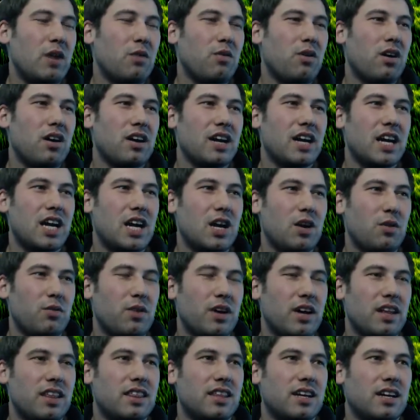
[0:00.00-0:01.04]
walk here
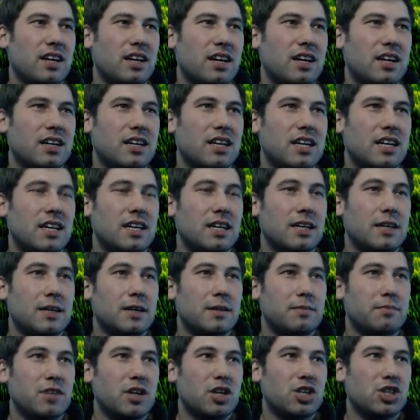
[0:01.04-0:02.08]
with a
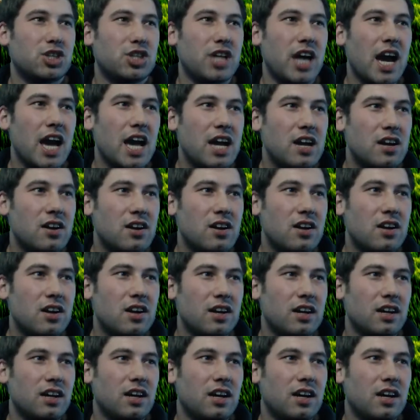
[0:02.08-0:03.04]
shattered,